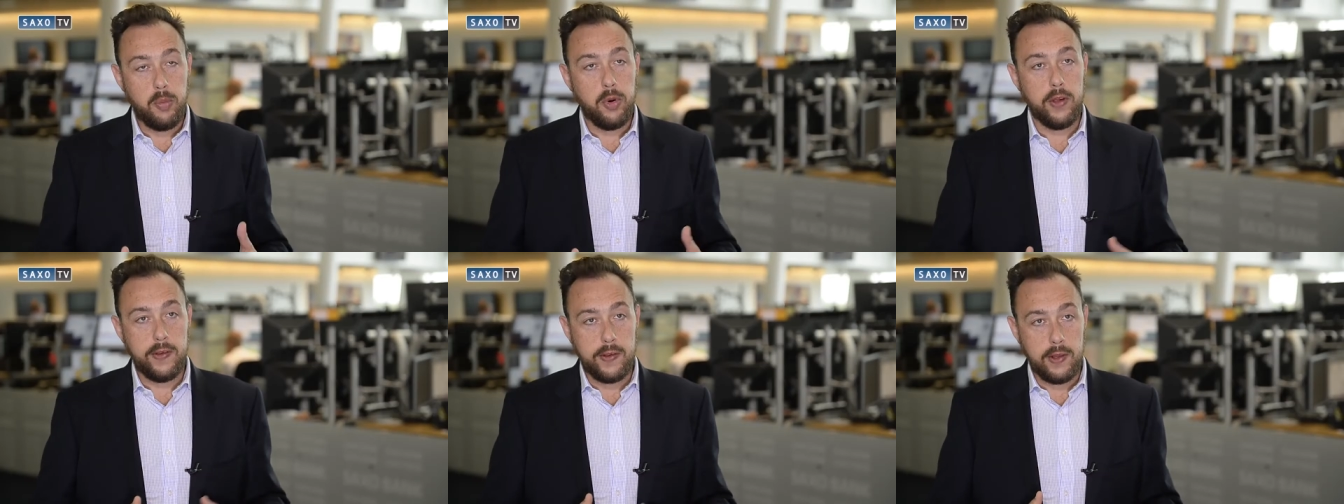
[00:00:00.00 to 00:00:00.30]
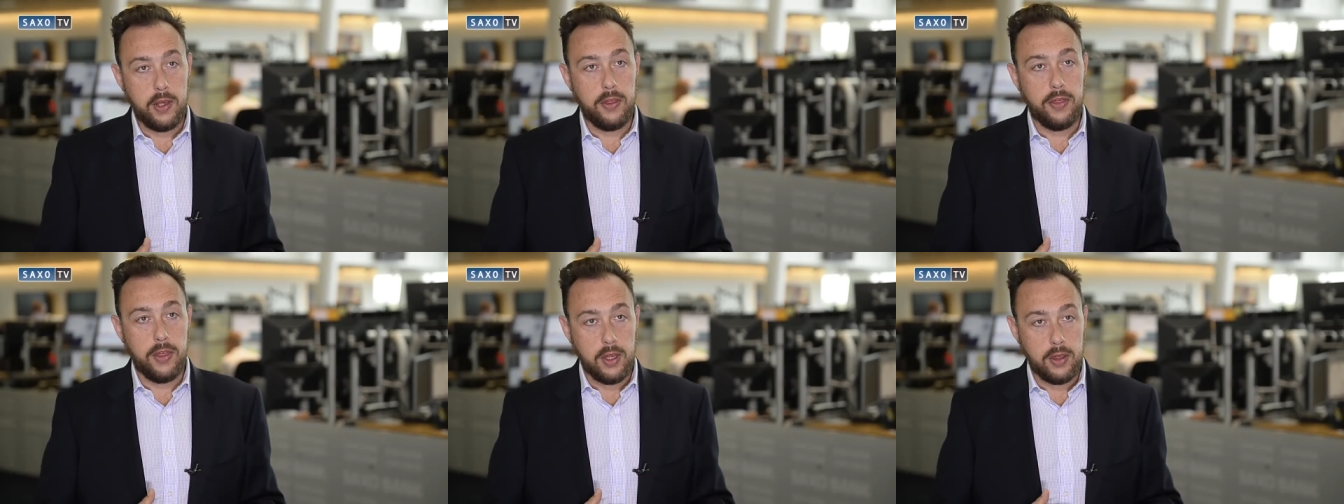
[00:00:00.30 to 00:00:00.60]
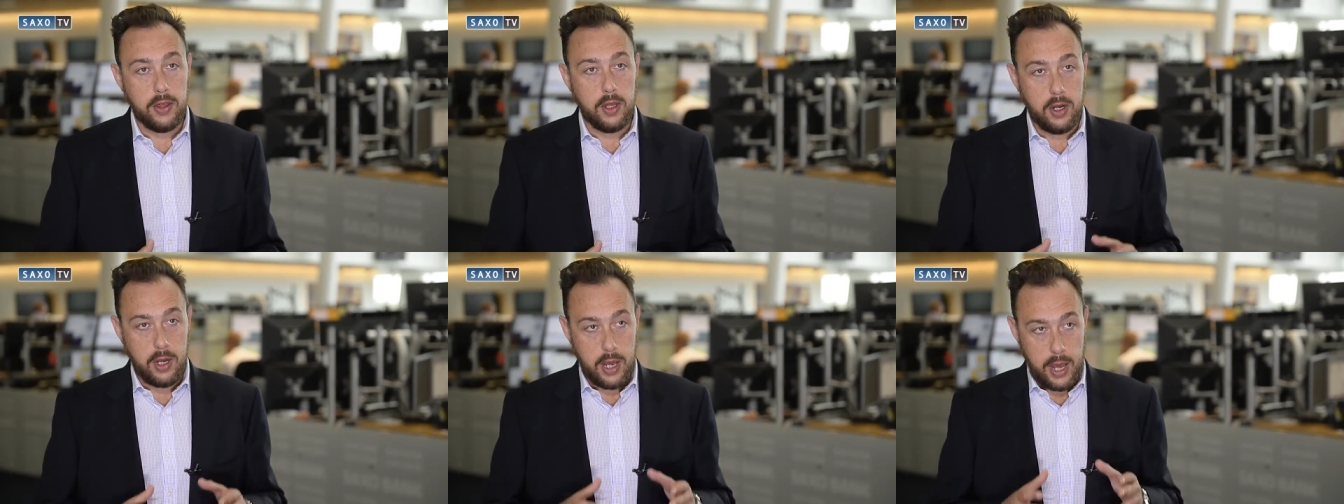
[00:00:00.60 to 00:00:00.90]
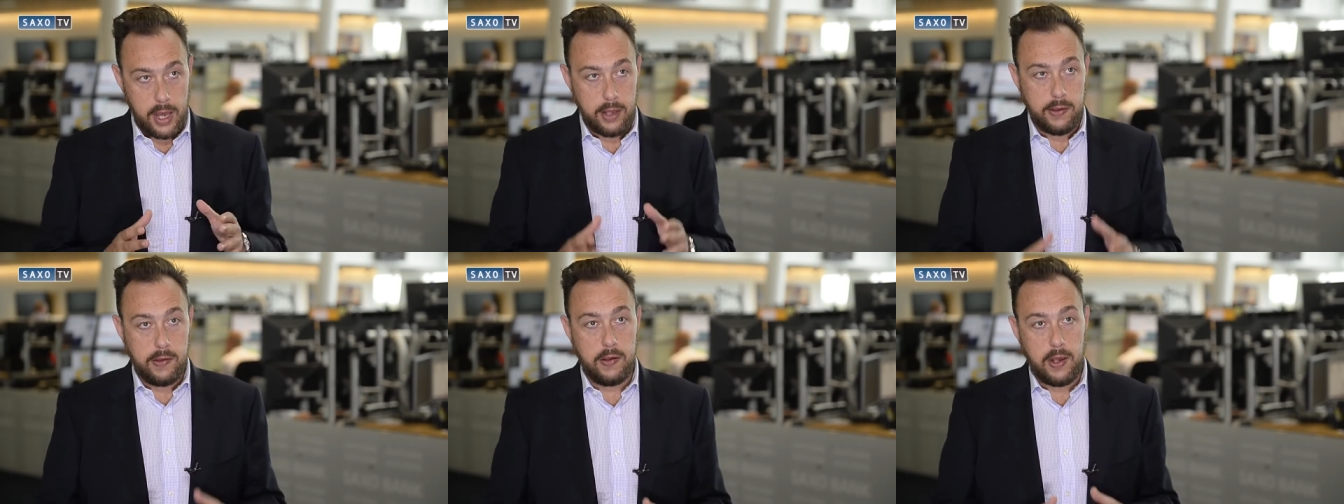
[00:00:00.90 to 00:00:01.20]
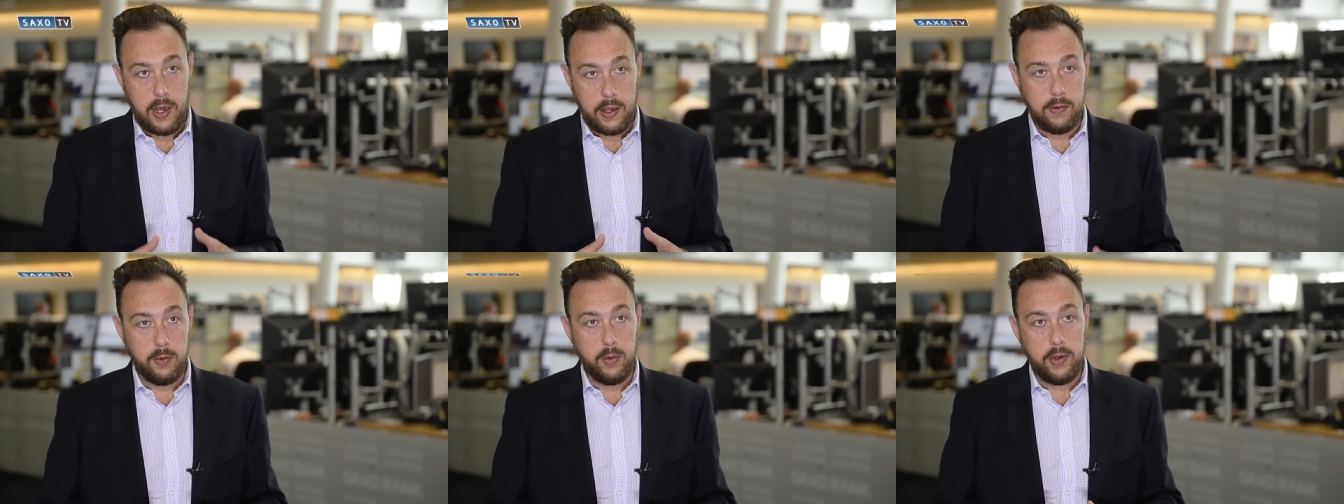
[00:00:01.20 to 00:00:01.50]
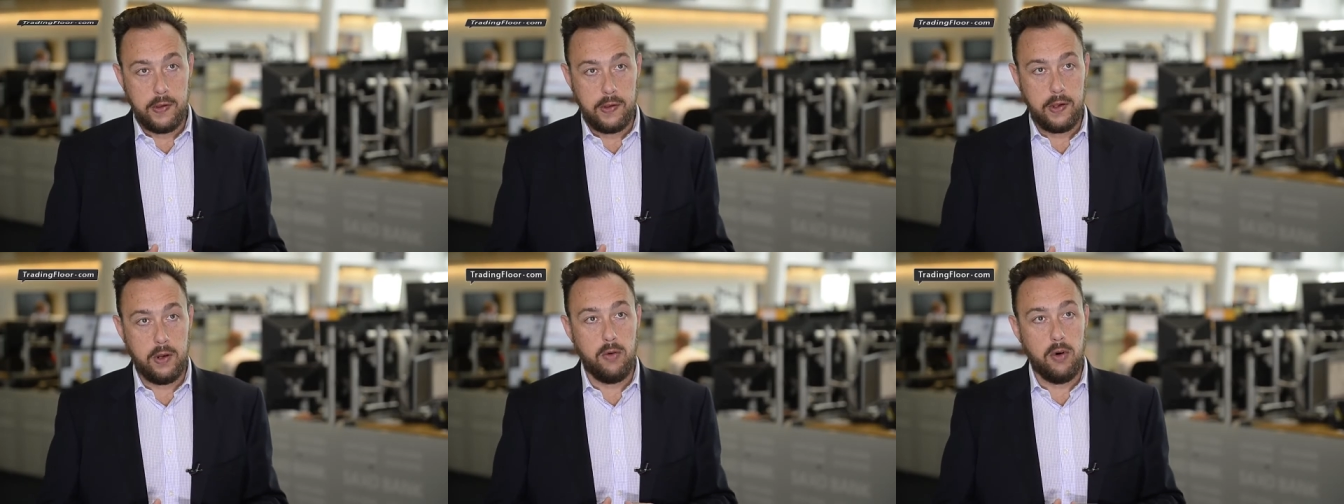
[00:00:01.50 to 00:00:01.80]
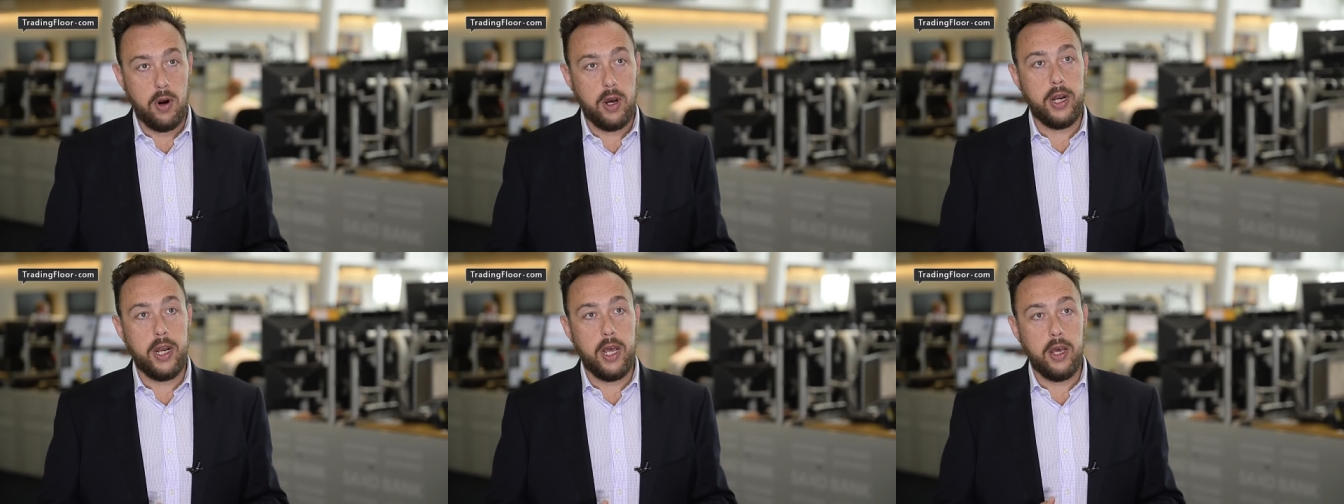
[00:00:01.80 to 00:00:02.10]
personally think that as, as we sit
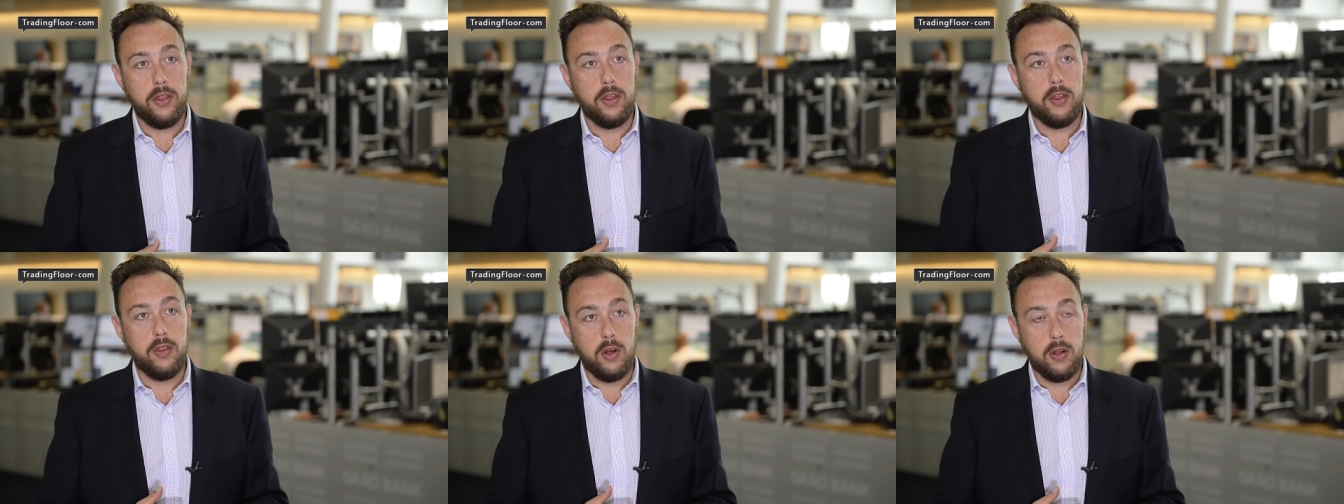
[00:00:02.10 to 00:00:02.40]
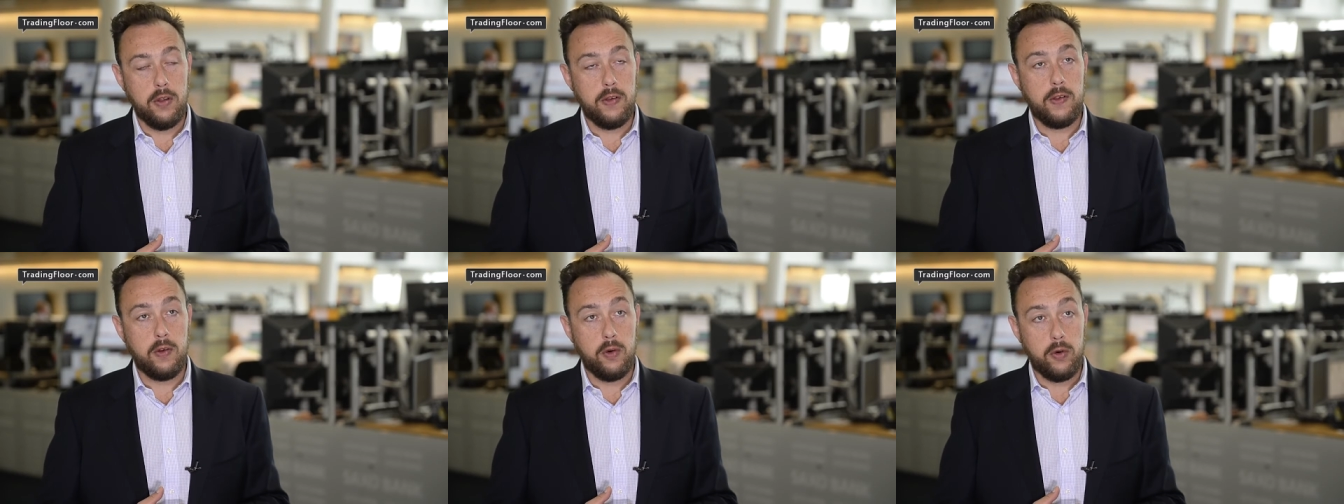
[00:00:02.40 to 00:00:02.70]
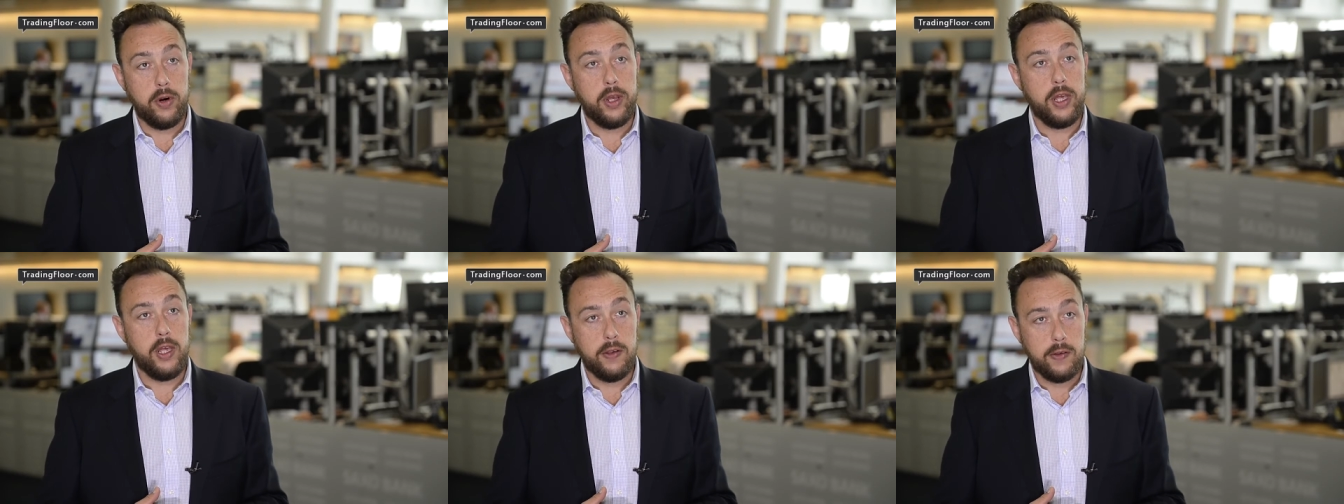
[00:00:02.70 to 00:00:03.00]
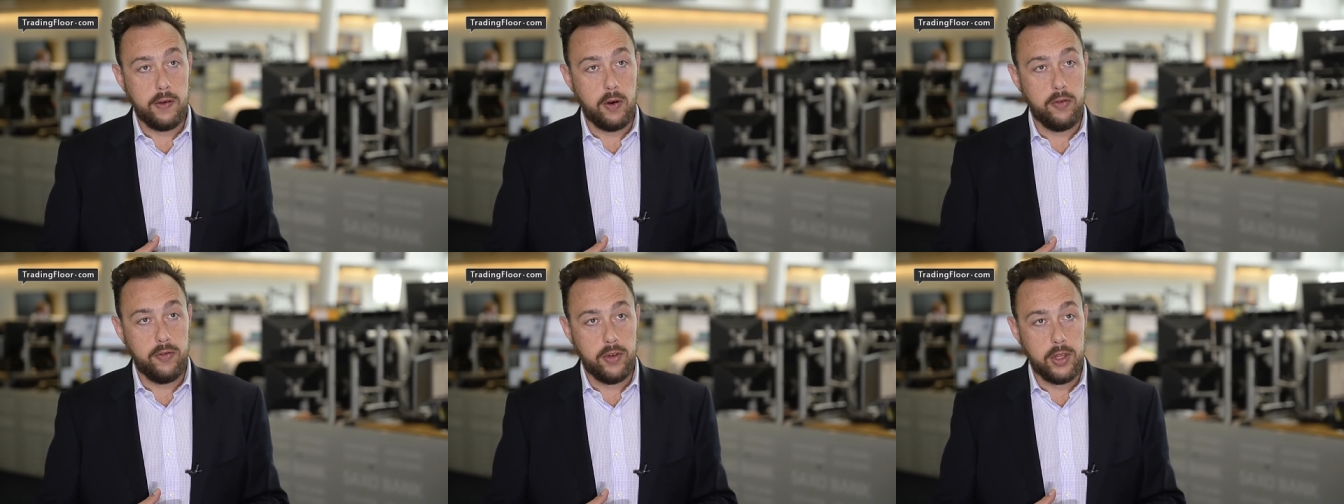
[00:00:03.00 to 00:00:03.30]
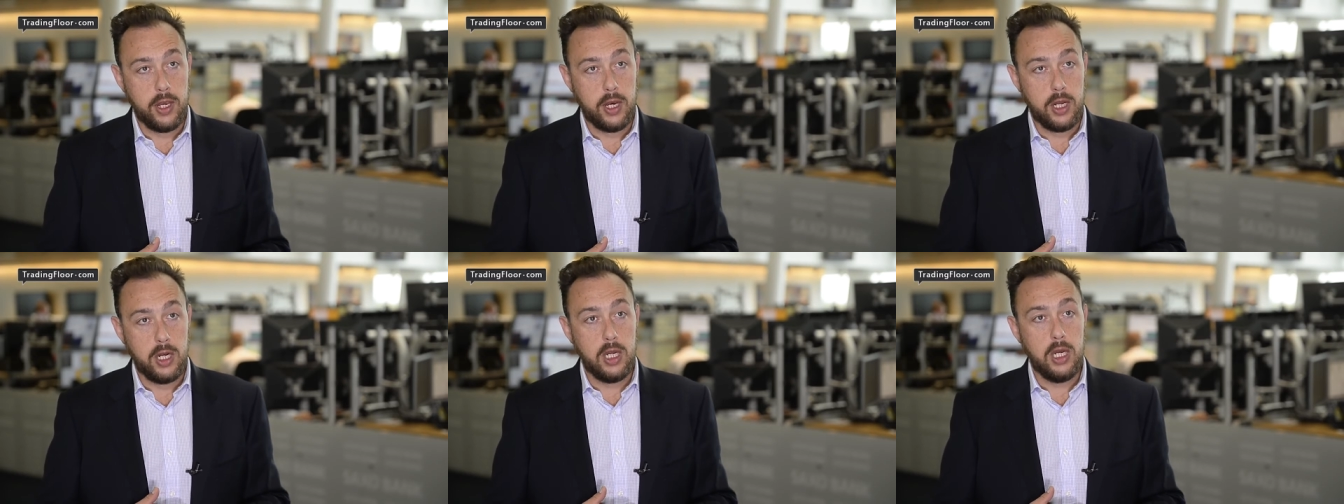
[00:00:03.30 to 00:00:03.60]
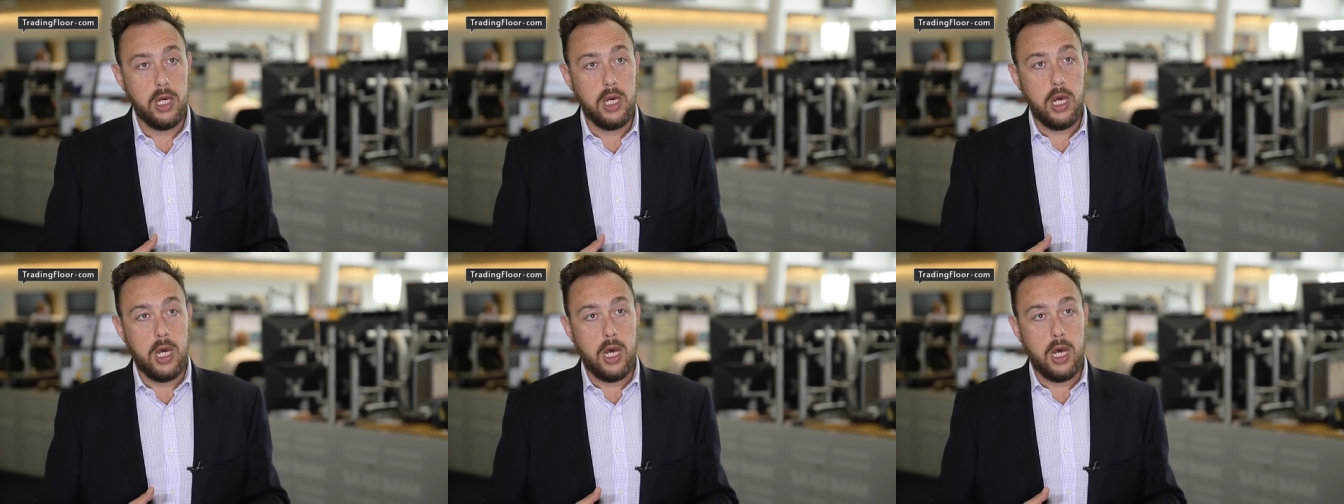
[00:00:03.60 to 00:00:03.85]
right now, the dollar story is overdone.